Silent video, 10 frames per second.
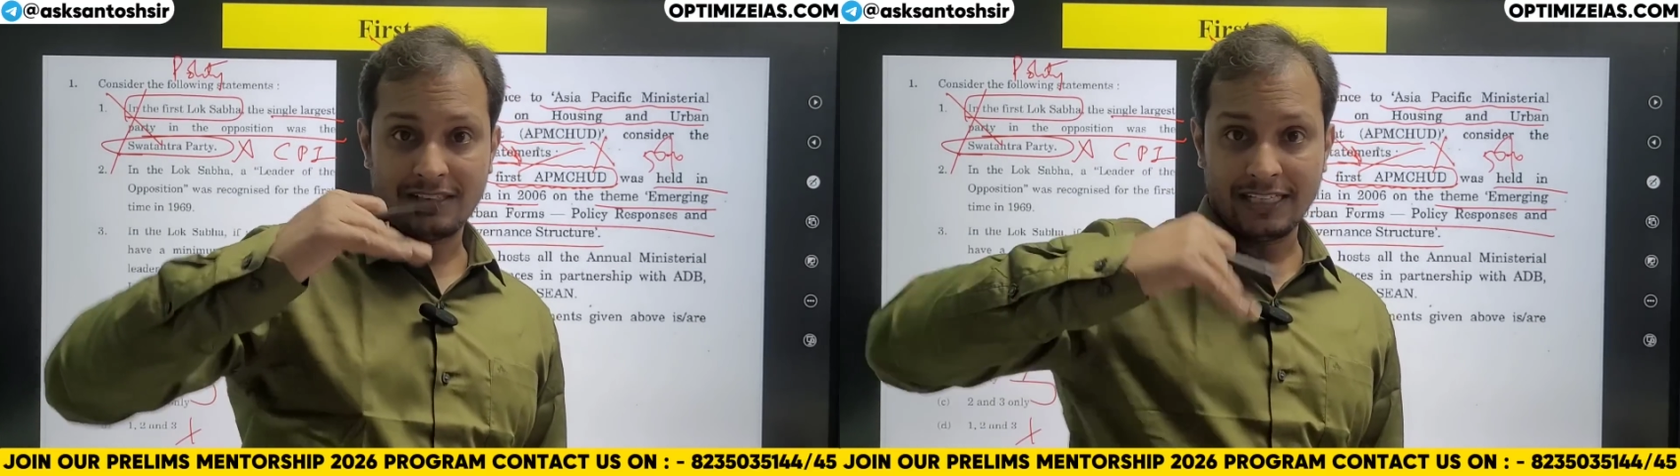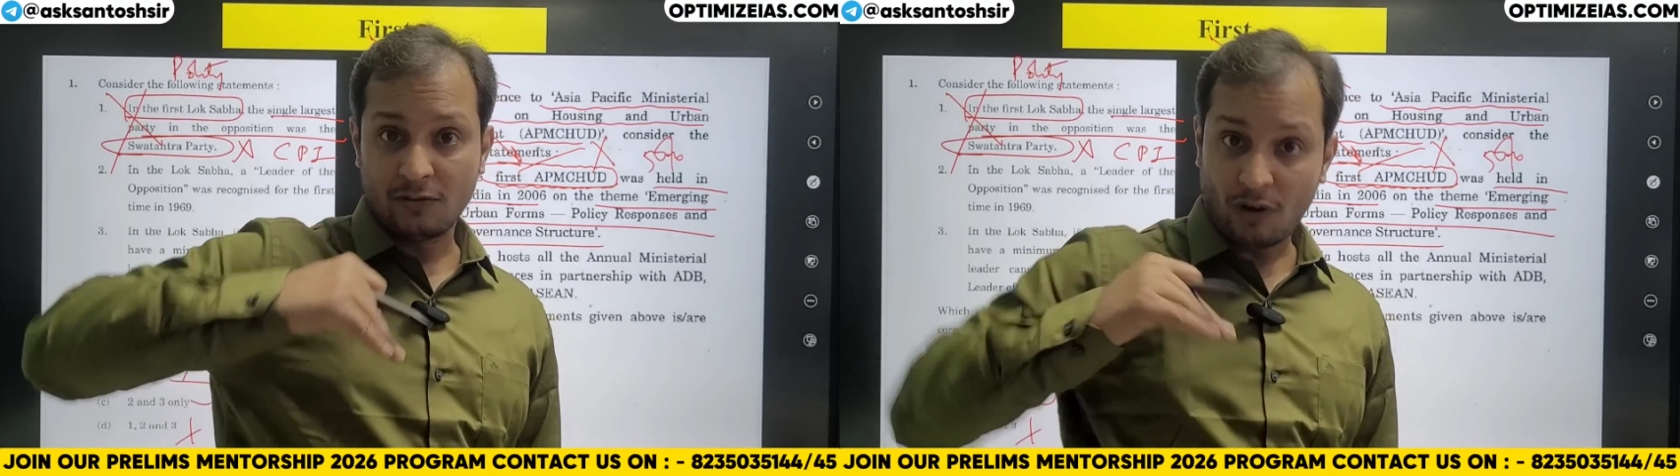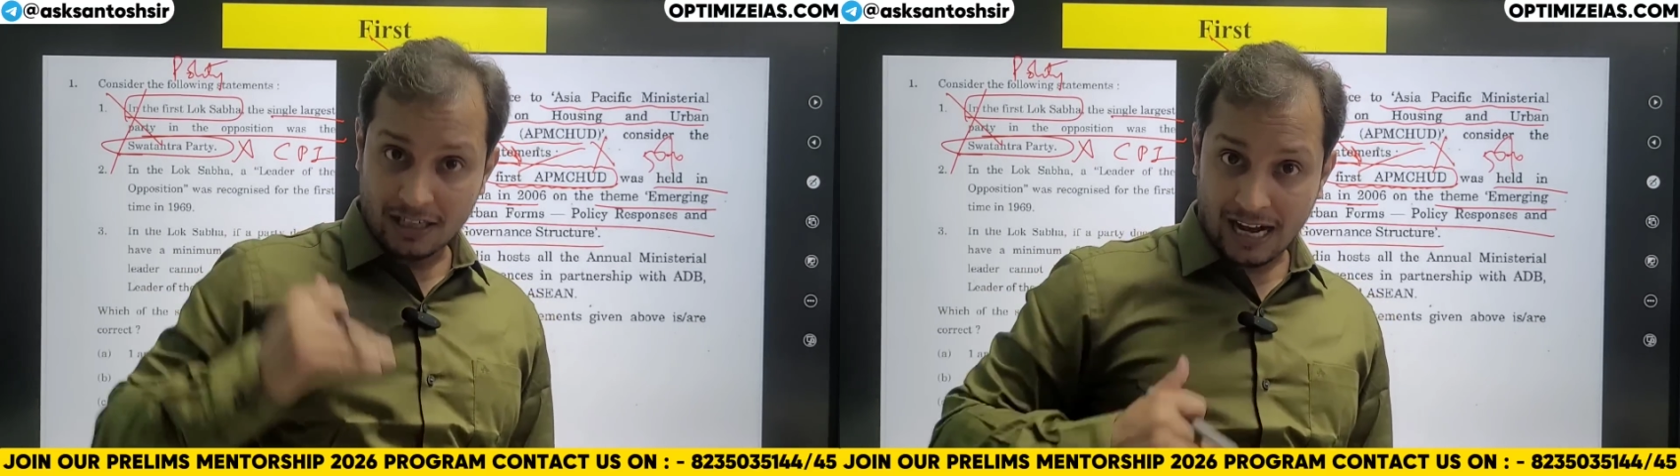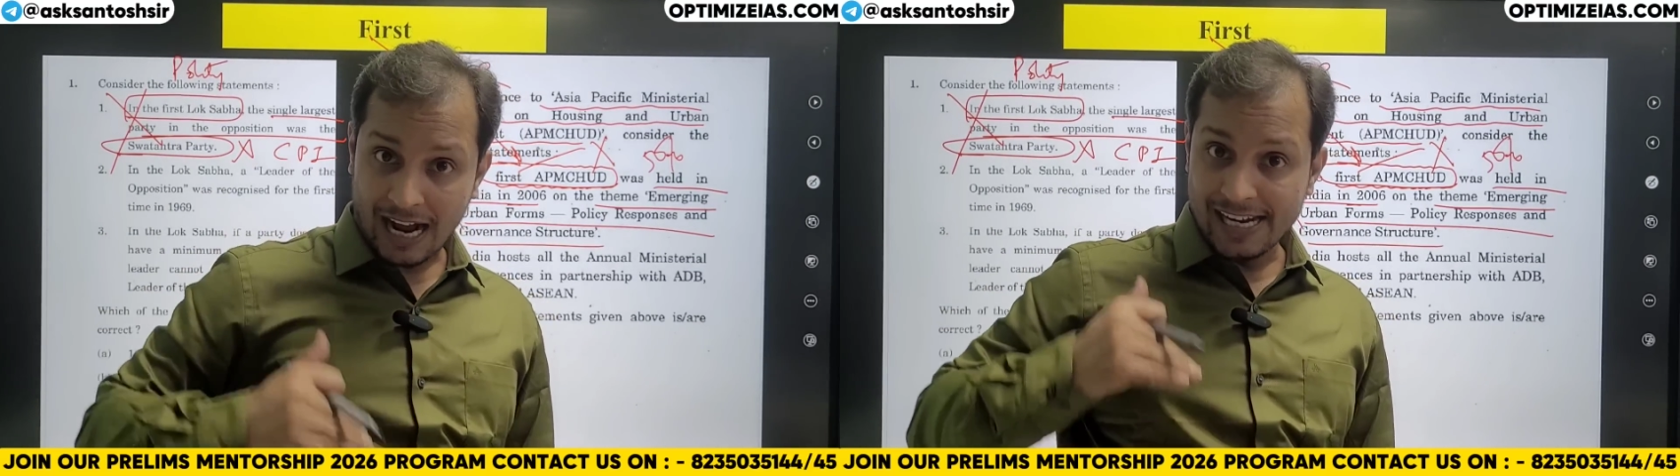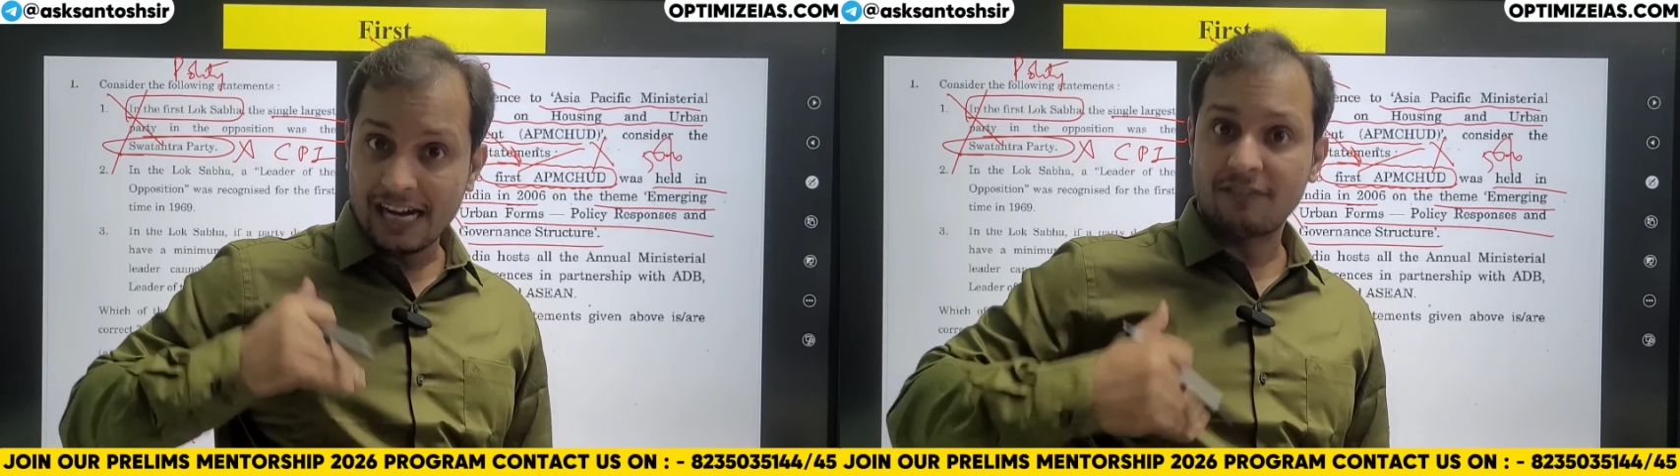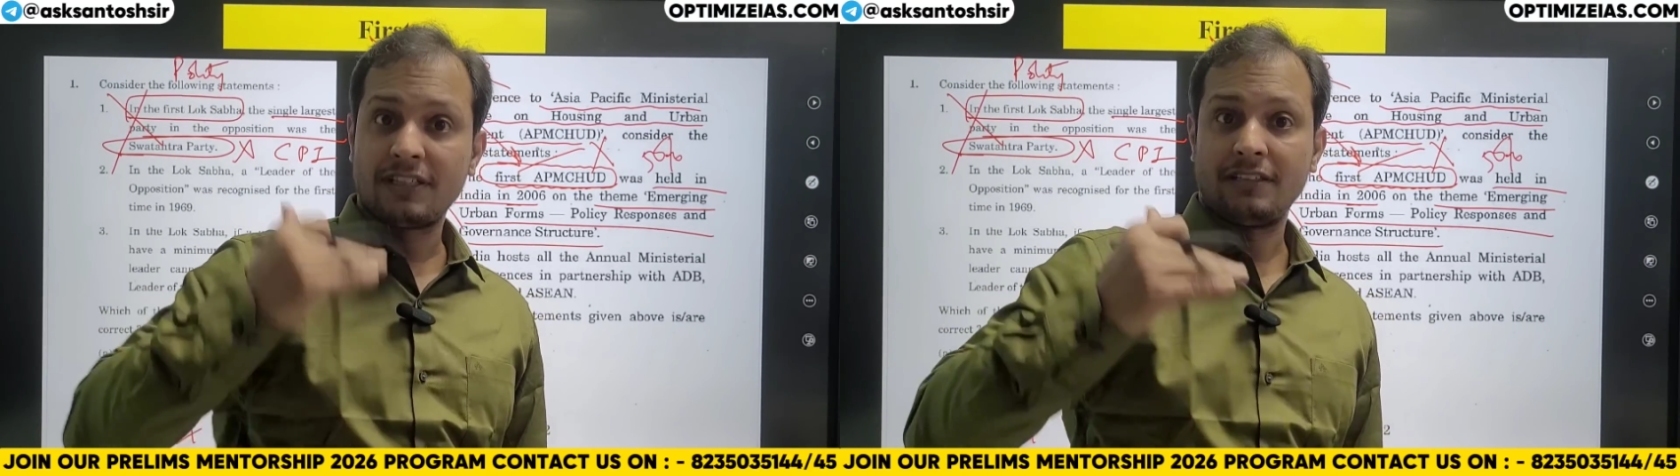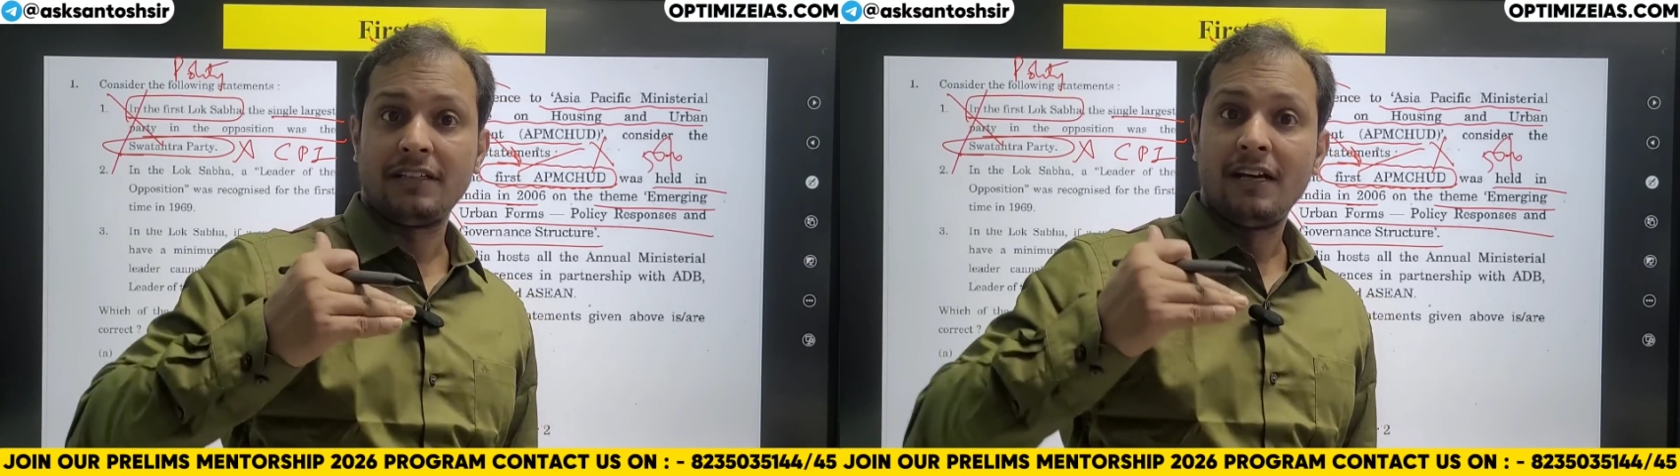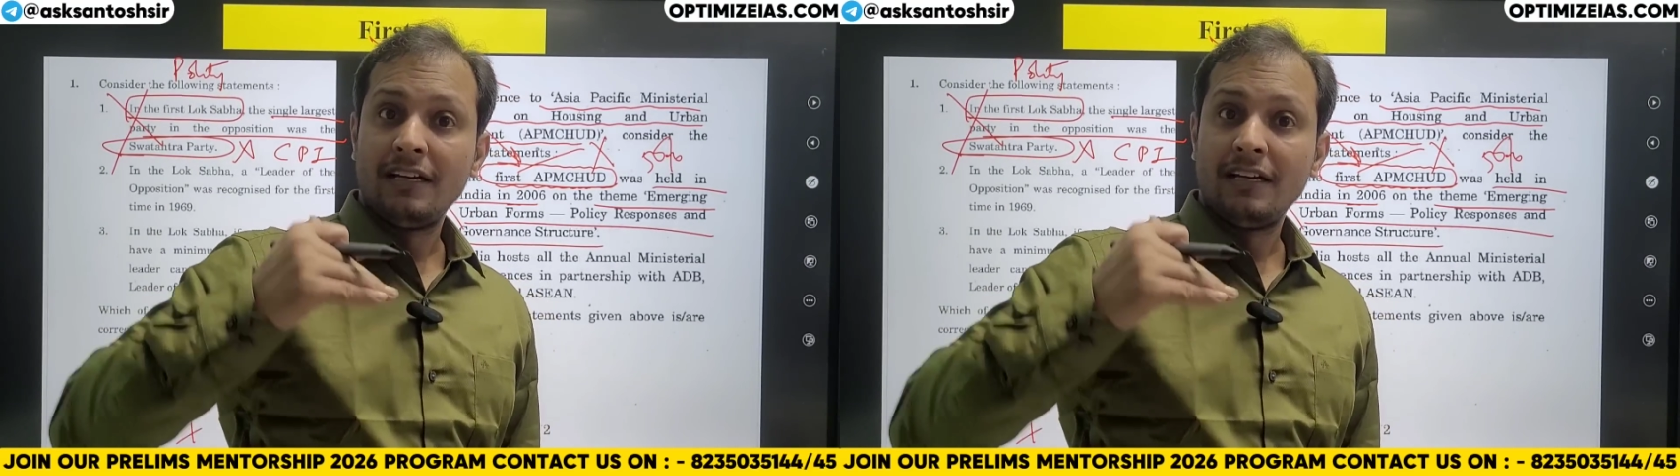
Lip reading: like what I have done